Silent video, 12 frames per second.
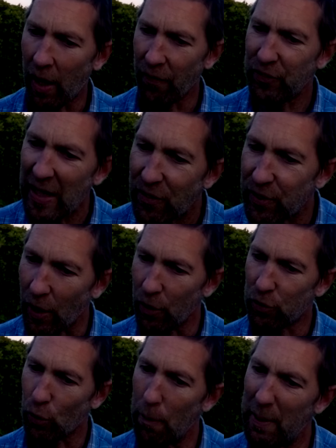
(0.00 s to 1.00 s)
did so,
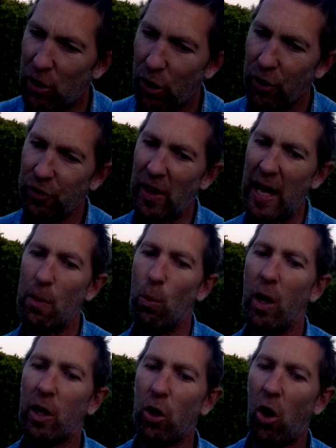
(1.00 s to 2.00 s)
sorry, because they
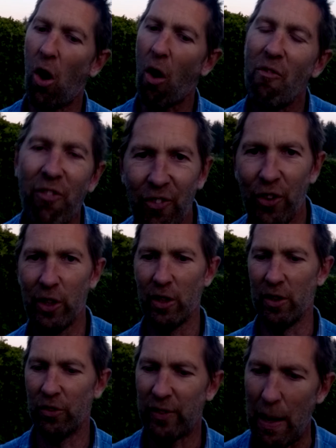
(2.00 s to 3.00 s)
were
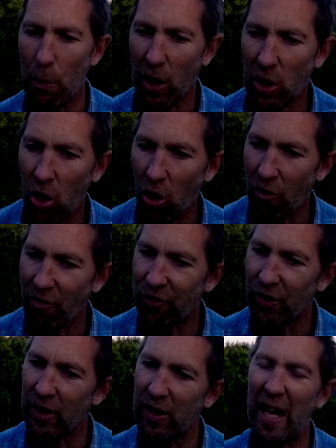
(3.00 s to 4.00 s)
confident. They were
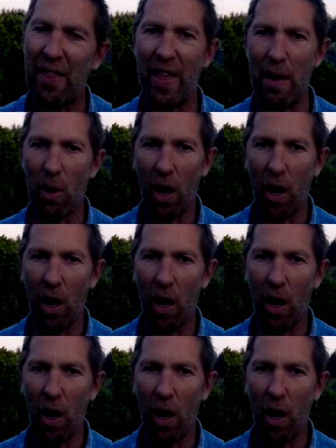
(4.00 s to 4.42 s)
confident and they were